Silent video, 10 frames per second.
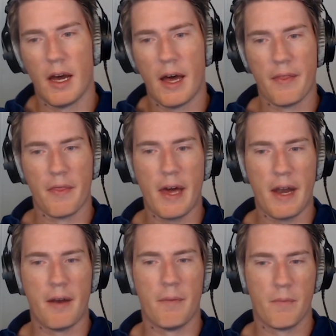And
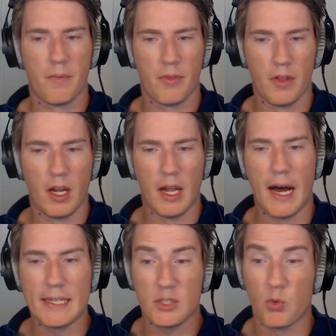then the
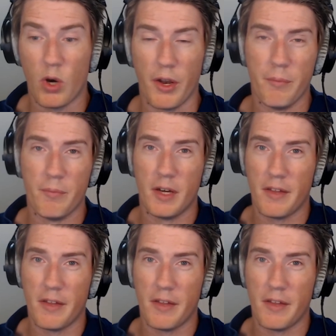last one.